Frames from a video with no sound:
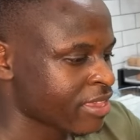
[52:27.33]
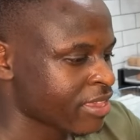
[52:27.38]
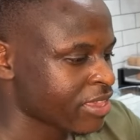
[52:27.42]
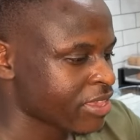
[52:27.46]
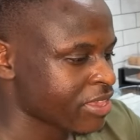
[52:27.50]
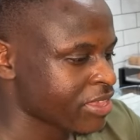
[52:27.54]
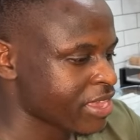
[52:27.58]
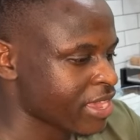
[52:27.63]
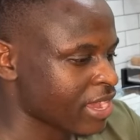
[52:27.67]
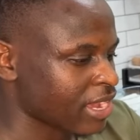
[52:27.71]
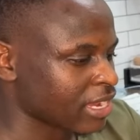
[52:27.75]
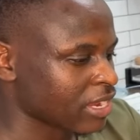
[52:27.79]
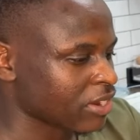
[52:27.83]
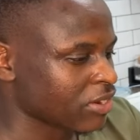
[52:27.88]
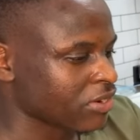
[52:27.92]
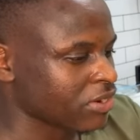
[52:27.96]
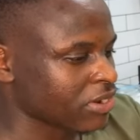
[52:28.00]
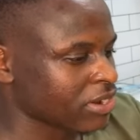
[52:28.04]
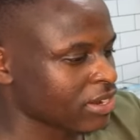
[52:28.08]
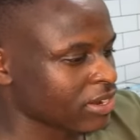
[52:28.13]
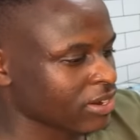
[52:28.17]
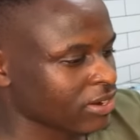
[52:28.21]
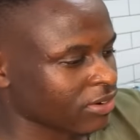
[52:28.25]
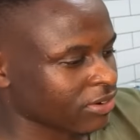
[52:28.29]
Yeah,
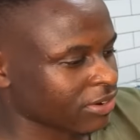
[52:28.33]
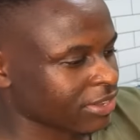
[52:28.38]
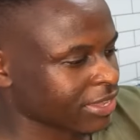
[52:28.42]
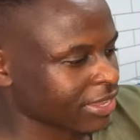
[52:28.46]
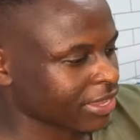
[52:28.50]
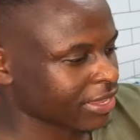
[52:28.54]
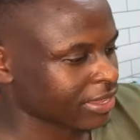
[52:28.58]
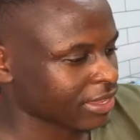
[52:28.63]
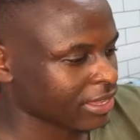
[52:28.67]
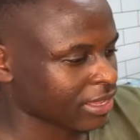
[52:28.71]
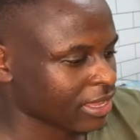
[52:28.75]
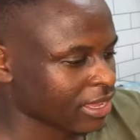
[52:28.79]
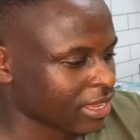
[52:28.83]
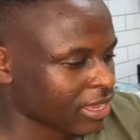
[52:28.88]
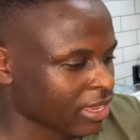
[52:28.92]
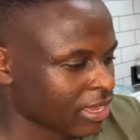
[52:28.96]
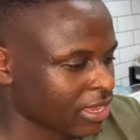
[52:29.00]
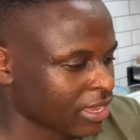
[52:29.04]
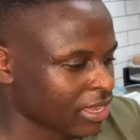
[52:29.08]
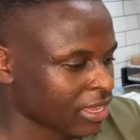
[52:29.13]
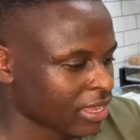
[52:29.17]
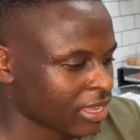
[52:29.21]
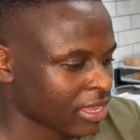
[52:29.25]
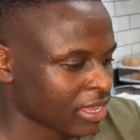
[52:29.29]
okay.
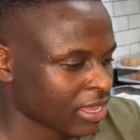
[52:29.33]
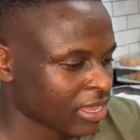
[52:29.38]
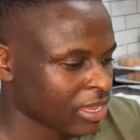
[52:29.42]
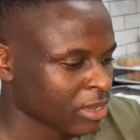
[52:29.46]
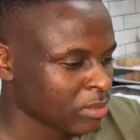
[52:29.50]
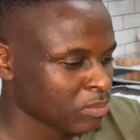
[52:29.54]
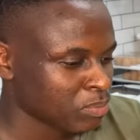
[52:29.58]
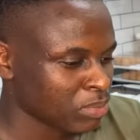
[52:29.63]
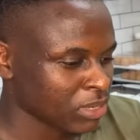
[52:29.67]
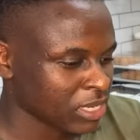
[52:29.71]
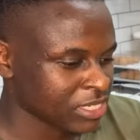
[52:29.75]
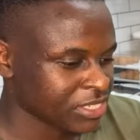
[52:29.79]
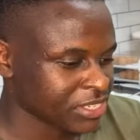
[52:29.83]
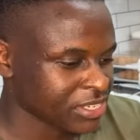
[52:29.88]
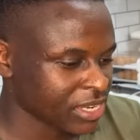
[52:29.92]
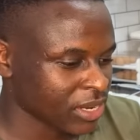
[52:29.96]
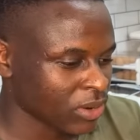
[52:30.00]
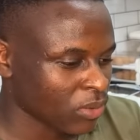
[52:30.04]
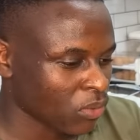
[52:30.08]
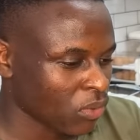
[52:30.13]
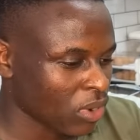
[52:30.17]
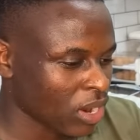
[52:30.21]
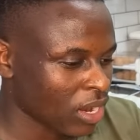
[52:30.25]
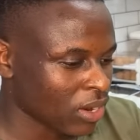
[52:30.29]
Peter,
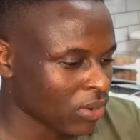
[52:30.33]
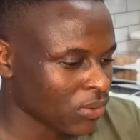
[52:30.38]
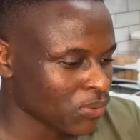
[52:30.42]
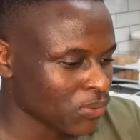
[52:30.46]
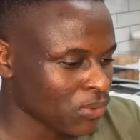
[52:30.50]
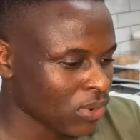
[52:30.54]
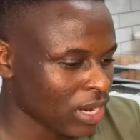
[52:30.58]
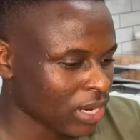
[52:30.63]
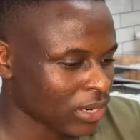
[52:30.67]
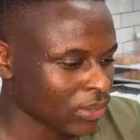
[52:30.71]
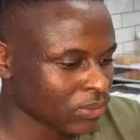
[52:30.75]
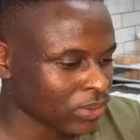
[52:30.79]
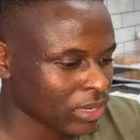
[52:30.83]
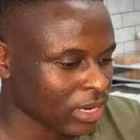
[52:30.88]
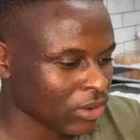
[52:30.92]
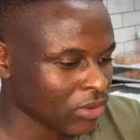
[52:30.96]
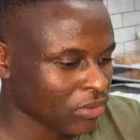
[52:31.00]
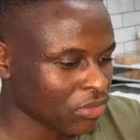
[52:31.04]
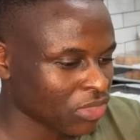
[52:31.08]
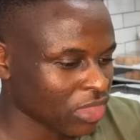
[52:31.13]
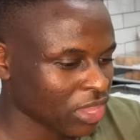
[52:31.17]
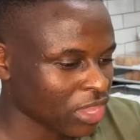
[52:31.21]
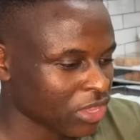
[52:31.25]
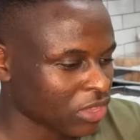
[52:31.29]
wow, wow, wow.
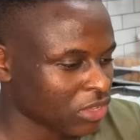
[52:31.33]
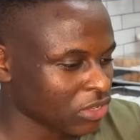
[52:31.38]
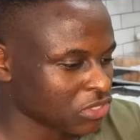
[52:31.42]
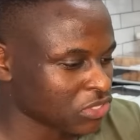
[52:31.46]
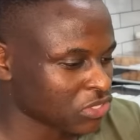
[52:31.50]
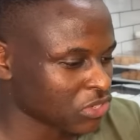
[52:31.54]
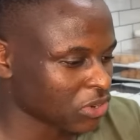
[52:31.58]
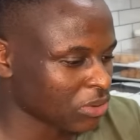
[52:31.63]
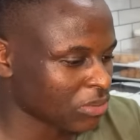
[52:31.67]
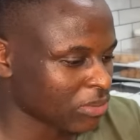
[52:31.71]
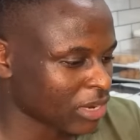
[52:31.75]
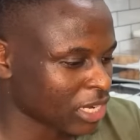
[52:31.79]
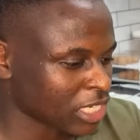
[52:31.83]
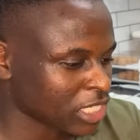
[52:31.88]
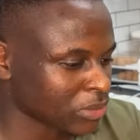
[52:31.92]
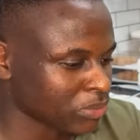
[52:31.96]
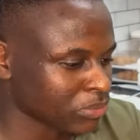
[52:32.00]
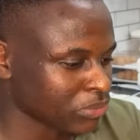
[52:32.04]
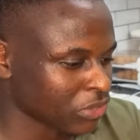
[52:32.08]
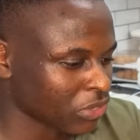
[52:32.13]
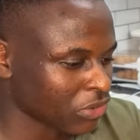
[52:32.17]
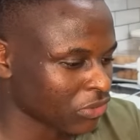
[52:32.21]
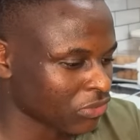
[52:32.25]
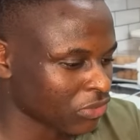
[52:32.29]
Thank you so much,
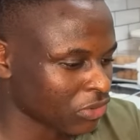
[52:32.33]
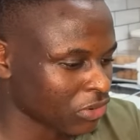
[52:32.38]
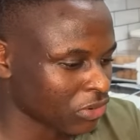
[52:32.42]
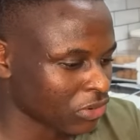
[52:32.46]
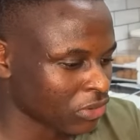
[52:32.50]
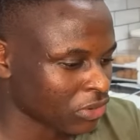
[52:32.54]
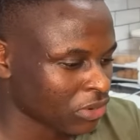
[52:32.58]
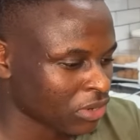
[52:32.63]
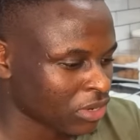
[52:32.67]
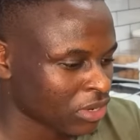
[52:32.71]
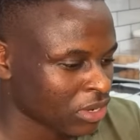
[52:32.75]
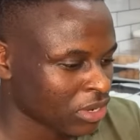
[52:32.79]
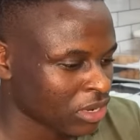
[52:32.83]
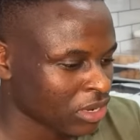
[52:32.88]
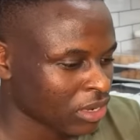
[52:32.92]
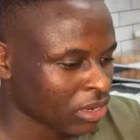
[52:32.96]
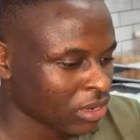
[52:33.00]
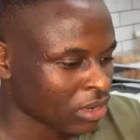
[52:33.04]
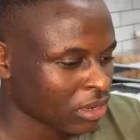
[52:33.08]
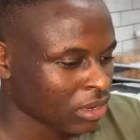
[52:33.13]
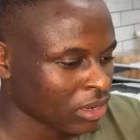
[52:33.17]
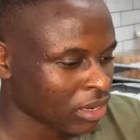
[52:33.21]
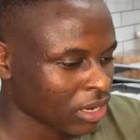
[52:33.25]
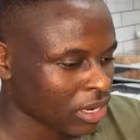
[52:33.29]
bro, for
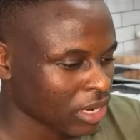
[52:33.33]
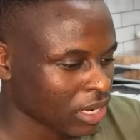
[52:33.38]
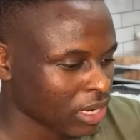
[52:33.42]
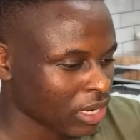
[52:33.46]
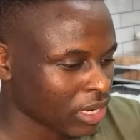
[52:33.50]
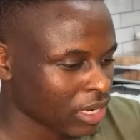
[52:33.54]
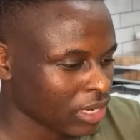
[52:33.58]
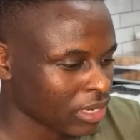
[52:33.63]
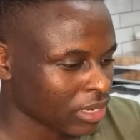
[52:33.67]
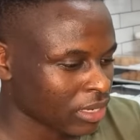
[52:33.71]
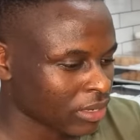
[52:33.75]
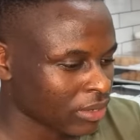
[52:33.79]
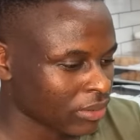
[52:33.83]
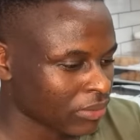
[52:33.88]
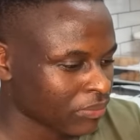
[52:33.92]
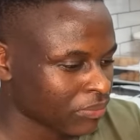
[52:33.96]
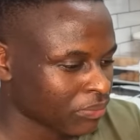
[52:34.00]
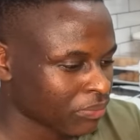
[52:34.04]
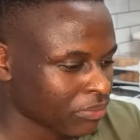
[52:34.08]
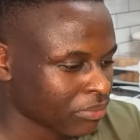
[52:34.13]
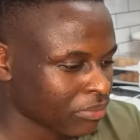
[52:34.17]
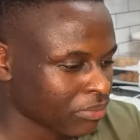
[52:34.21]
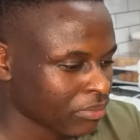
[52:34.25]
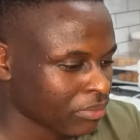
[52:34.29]
uh,
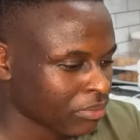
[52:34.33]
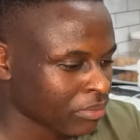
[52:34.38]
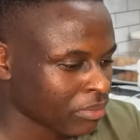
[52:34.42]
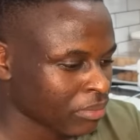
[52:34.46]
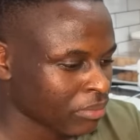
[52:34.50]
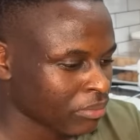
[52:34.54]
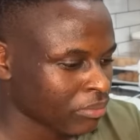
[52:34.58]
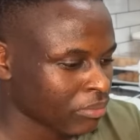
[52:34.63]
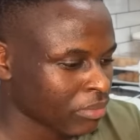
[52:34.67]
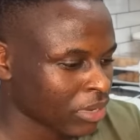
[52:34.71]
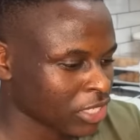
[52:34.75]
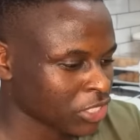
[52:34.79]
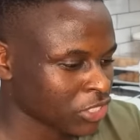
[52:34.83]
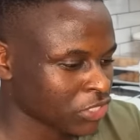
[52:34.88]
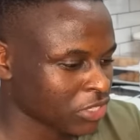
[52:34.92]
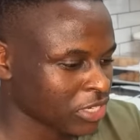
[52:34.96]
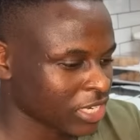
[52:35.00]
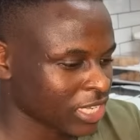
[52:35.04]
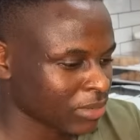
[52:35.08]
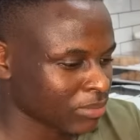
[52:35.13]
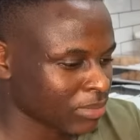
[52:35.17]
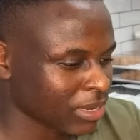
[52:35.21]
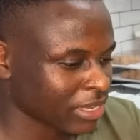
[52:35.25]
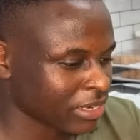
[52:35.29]

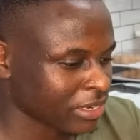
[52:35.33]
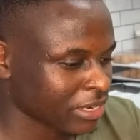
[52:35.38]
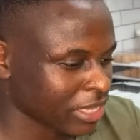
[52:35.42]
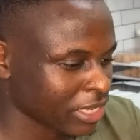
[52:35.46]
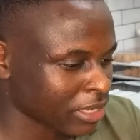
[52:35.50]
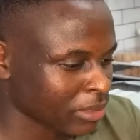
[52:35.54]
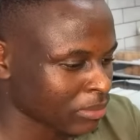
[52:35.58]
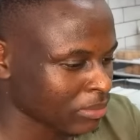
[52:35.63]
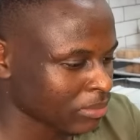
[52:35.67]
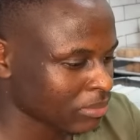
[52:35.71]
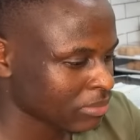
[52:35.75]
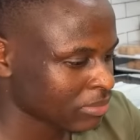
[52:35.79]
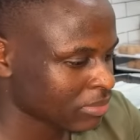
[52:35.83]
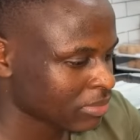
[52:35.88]
mentioning my name